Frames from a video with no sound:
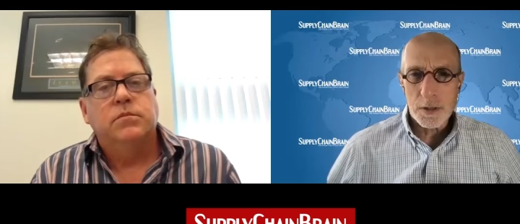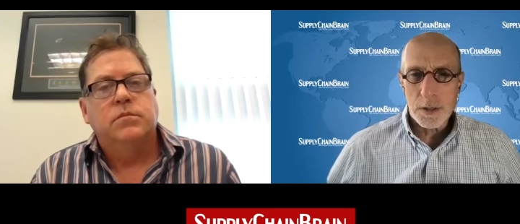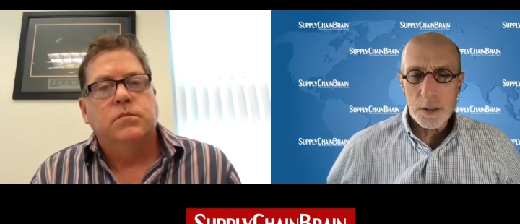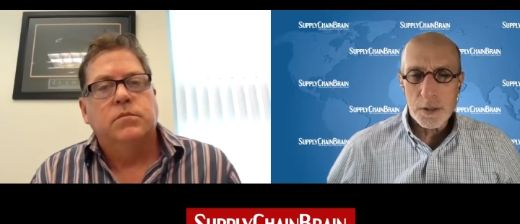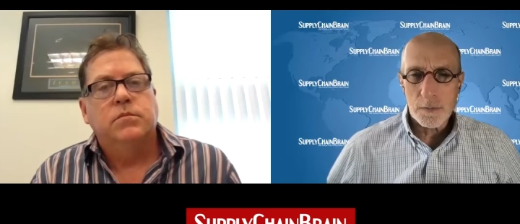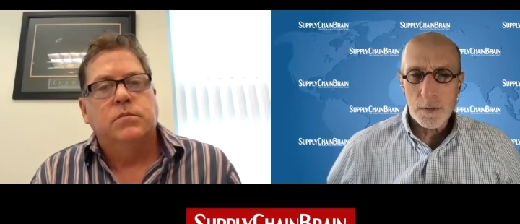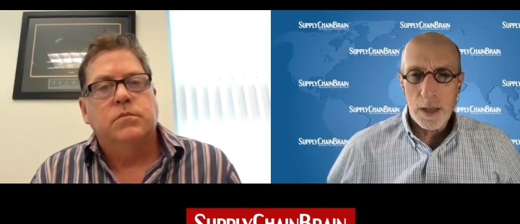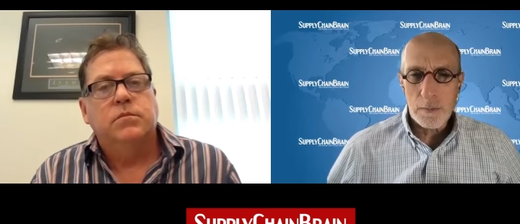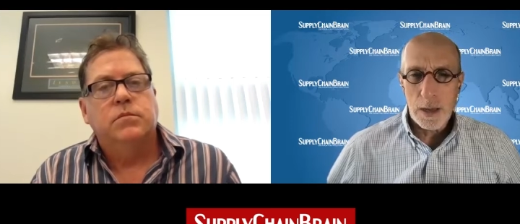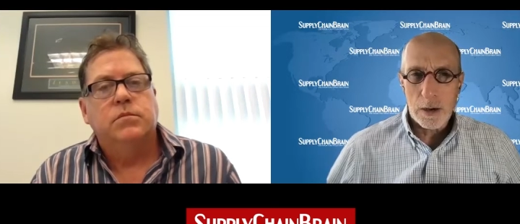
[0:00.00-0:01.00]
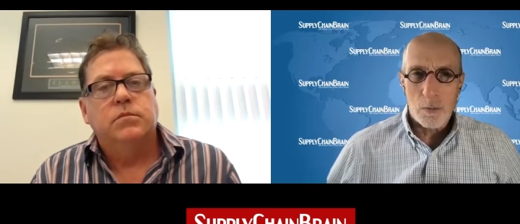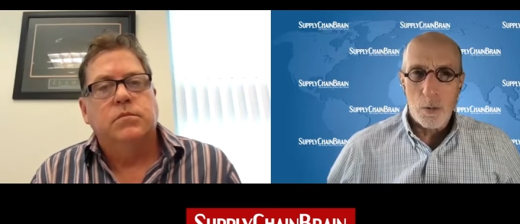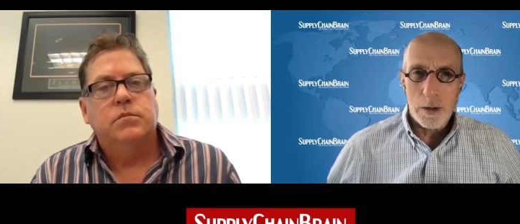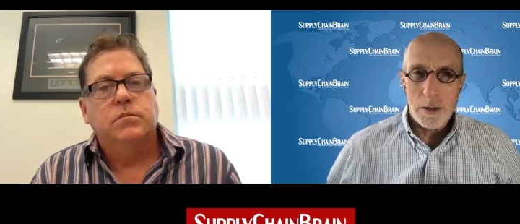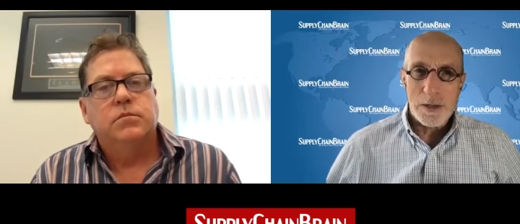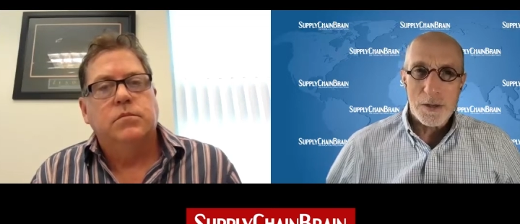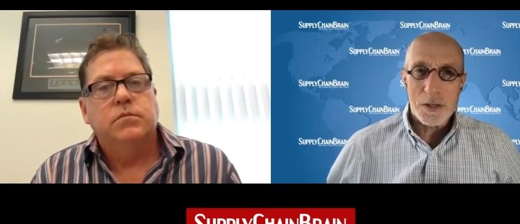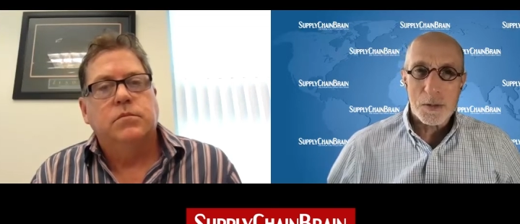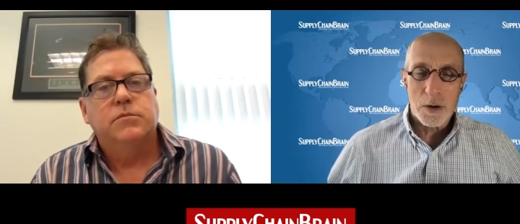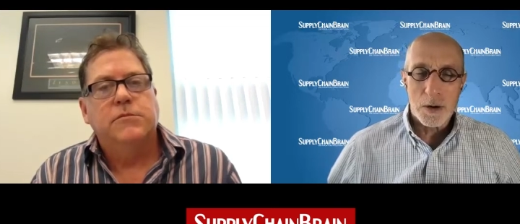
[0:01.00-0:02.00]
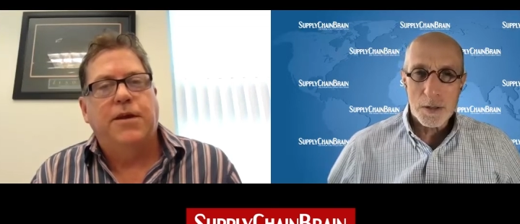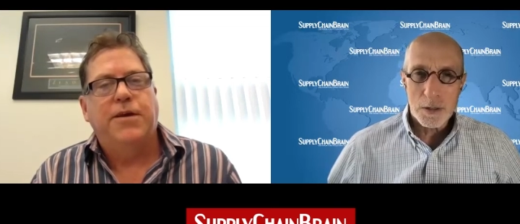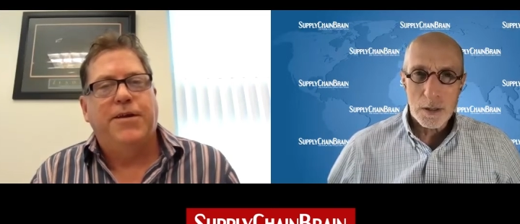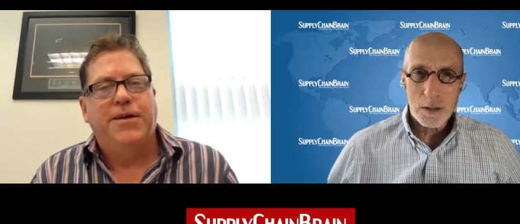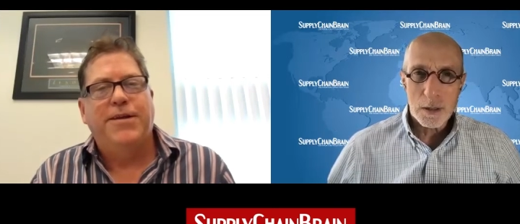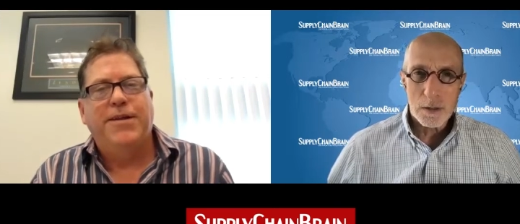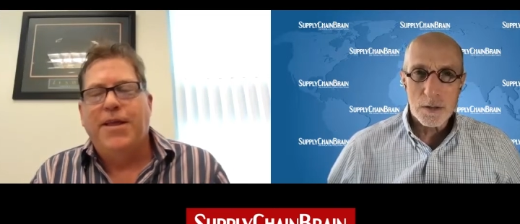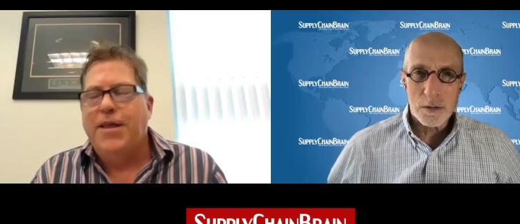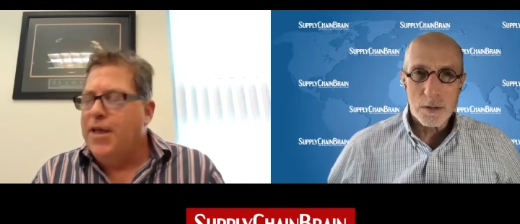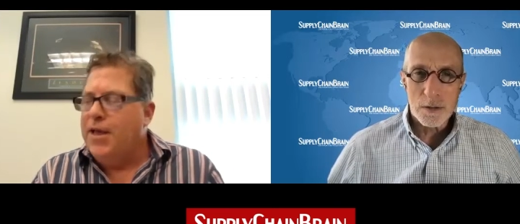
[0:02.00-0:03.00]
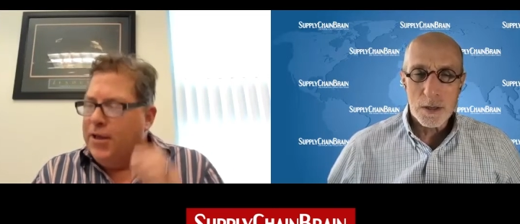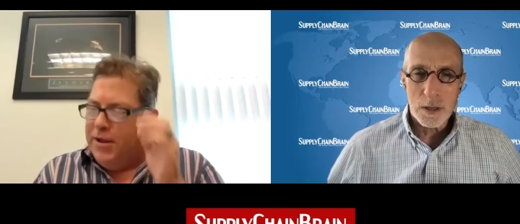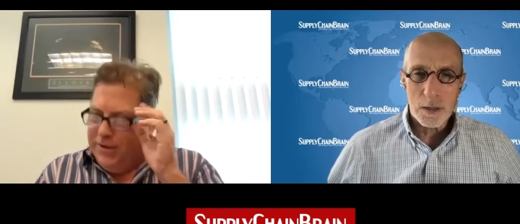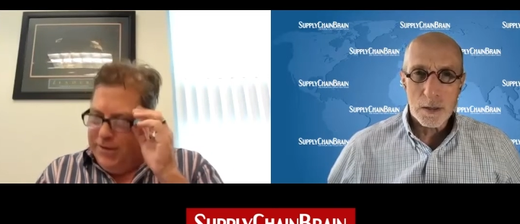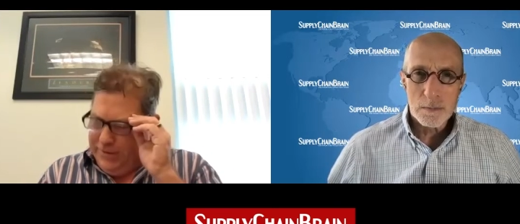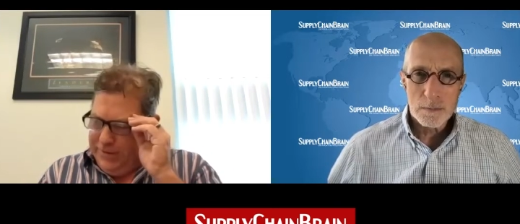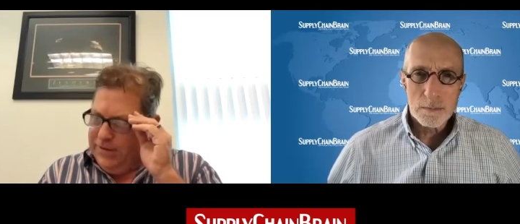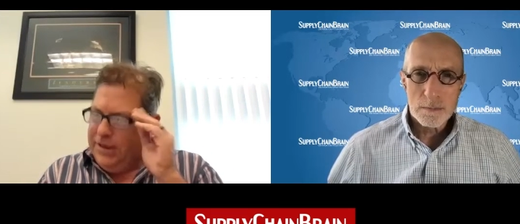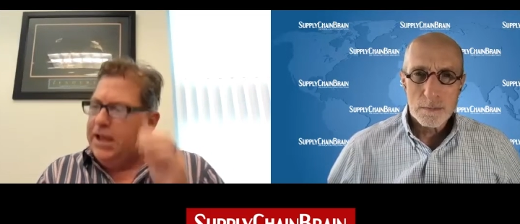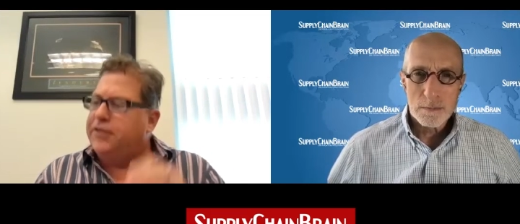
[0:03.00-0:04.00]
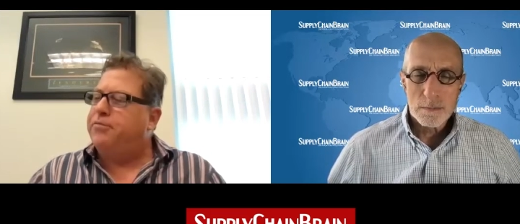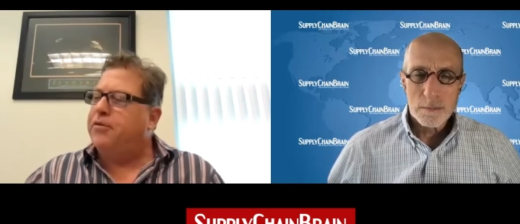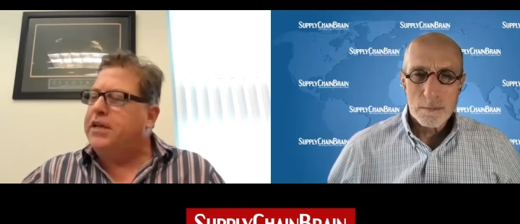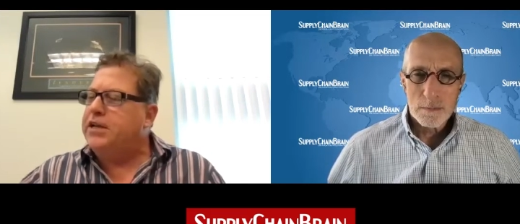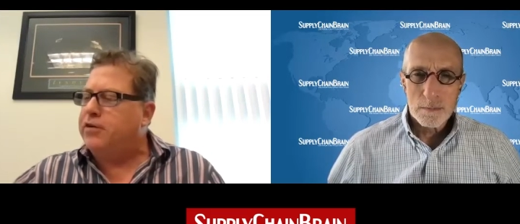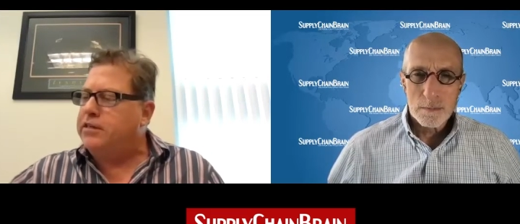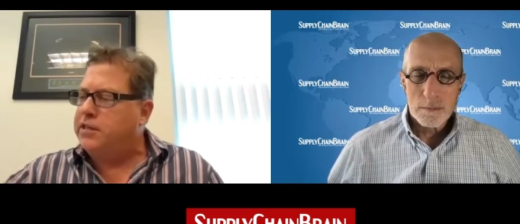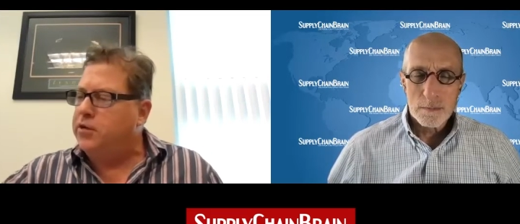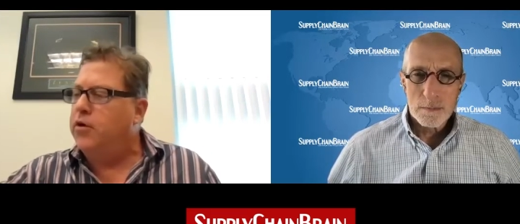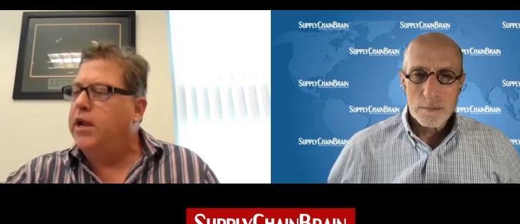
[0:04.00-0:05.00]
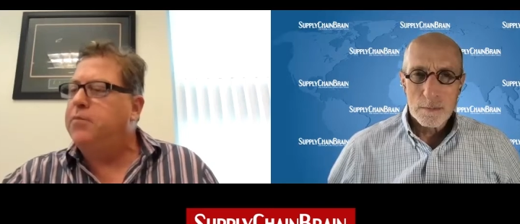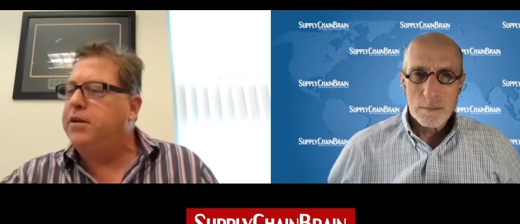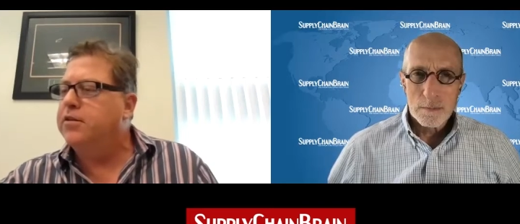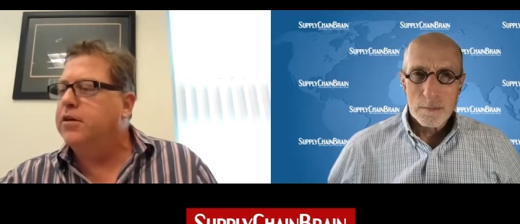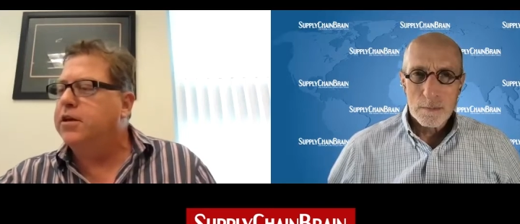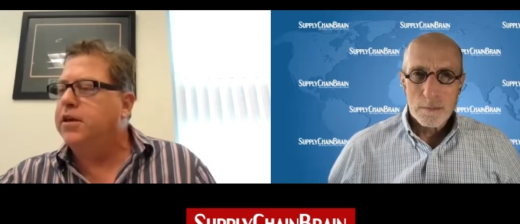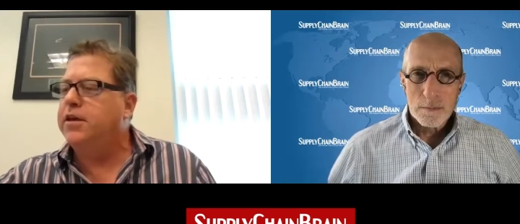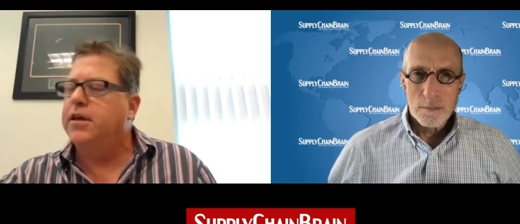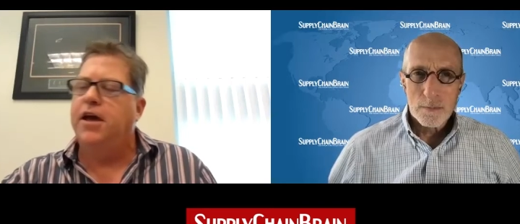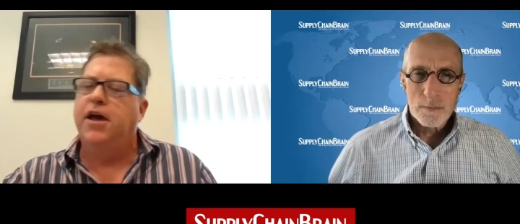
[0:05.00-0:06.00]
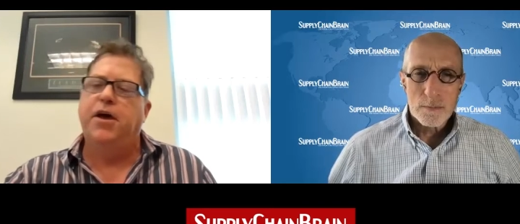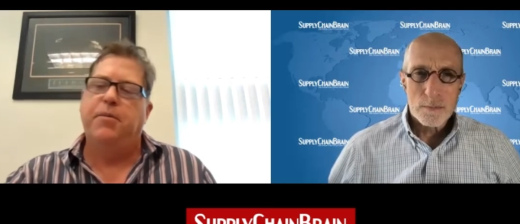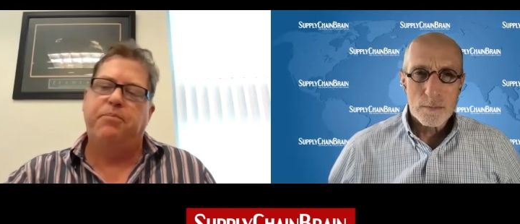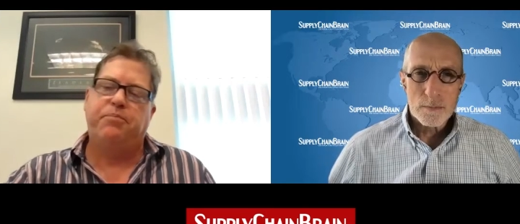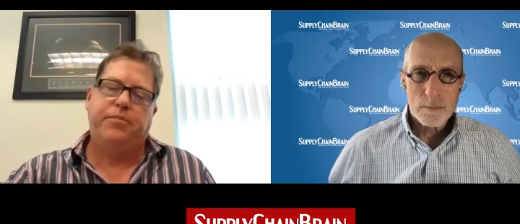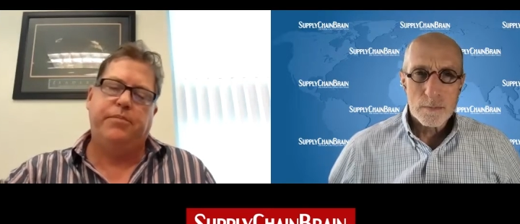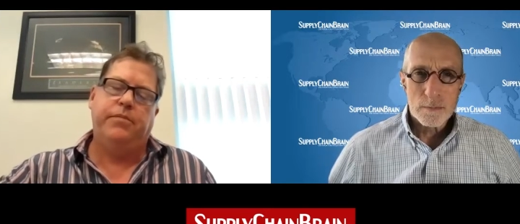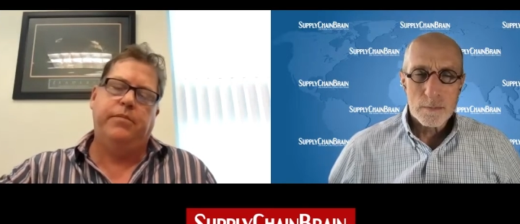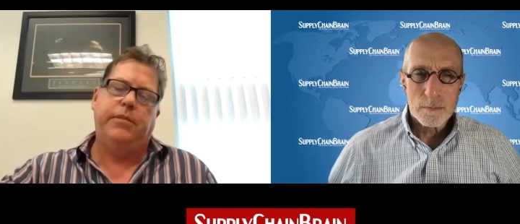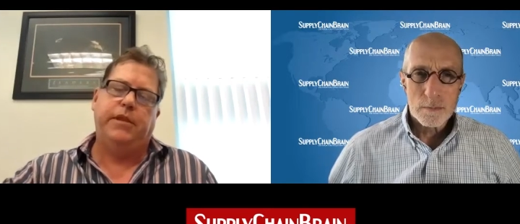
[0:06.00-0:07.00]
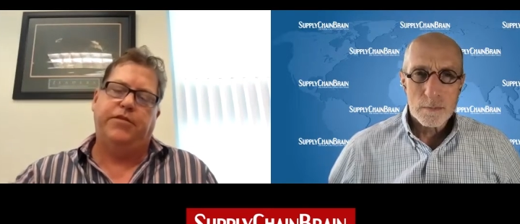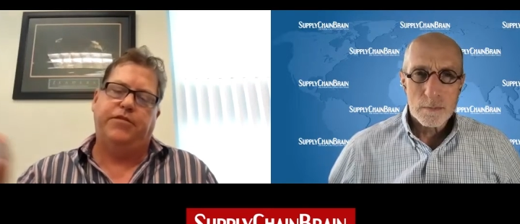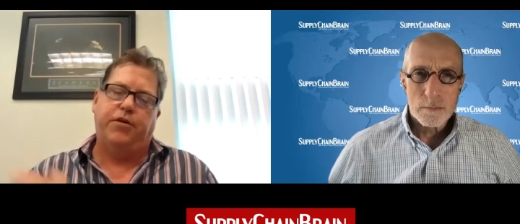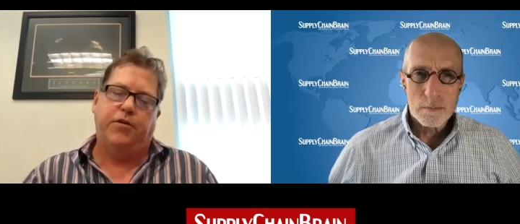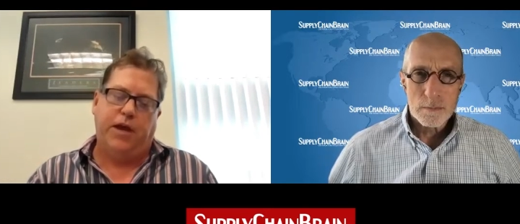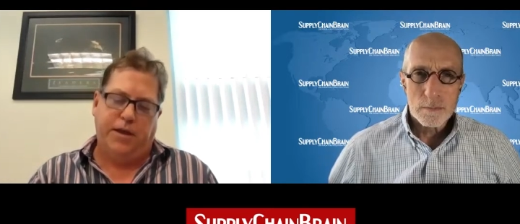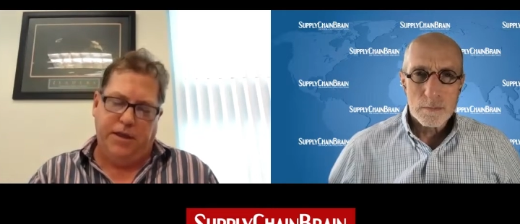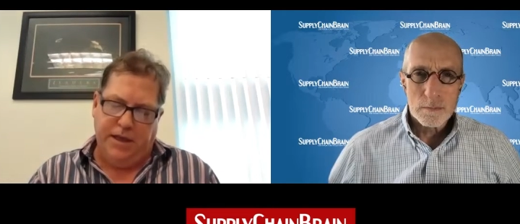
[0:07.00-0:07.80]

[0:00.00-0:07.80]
Speaker 1: cities? And for that matter, what is a smart
Speaker 2: city as you understand it? Yeah, it's a really interesting one. I've been looking. Um, so I,